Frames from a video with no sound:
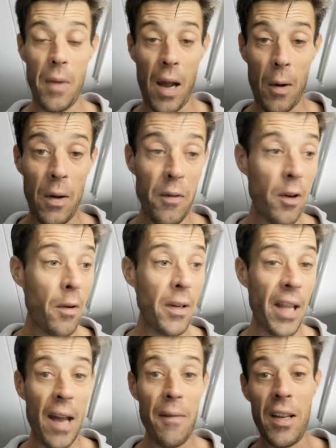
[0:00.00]
However,
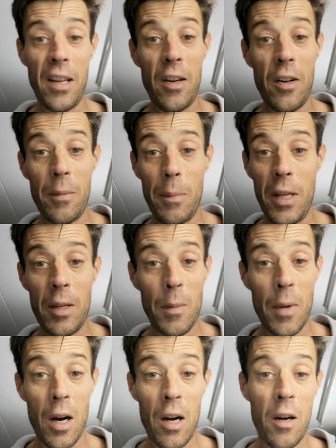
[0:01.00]
diving here in
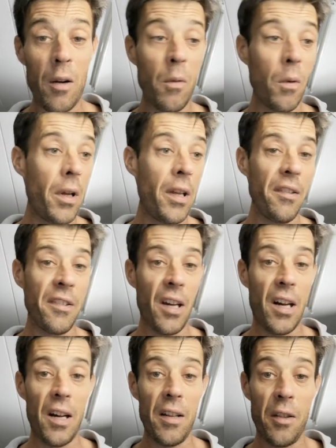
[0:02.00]
Myanmar is
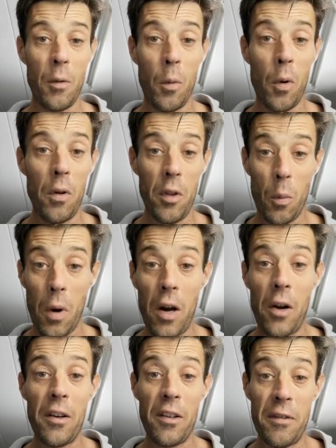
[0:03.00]
the
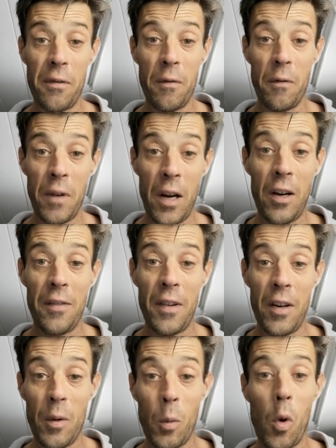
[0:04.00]
water is very,
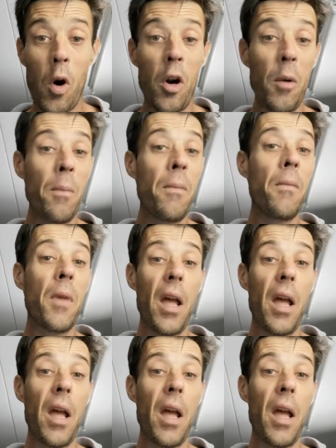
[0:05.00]
very warm,